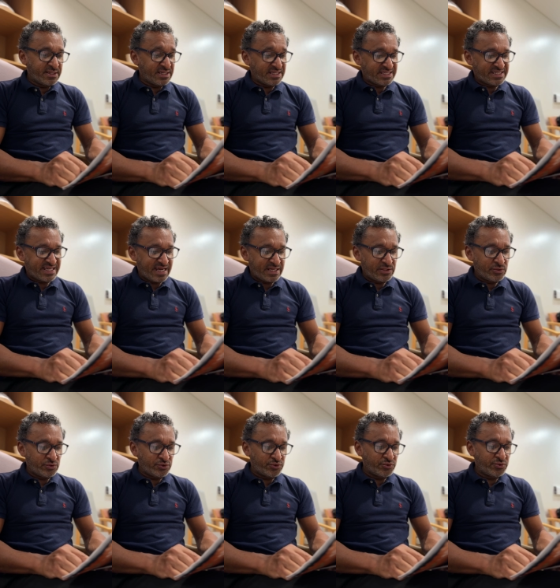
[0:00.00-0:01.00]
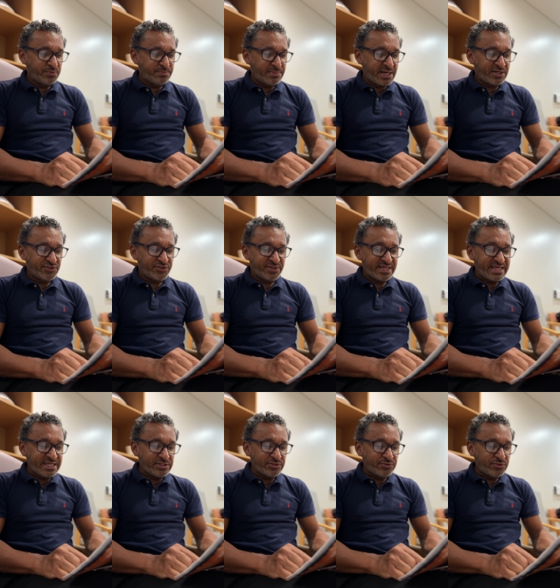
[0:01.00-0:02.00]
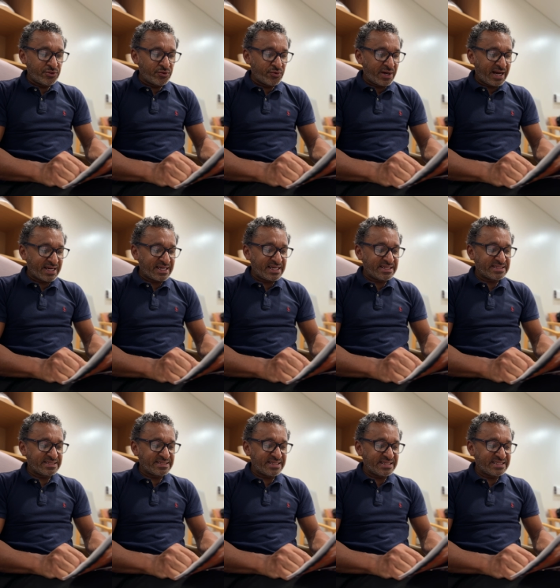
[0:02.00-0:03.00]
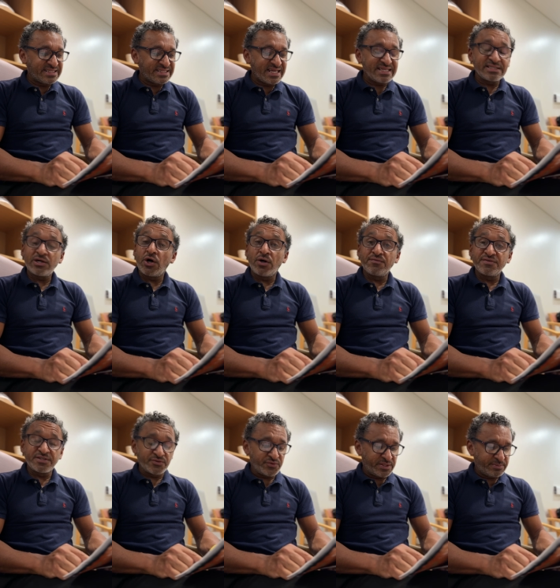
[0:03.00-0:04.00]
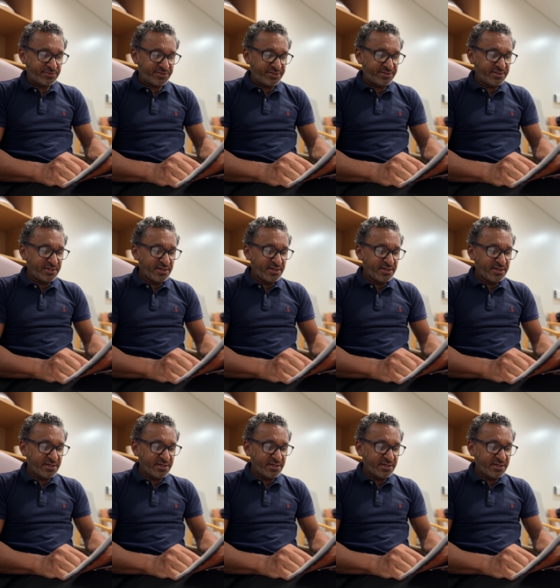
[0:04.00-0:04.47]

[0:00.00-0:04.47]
Instead, you should measure each door against the standard of Scripture,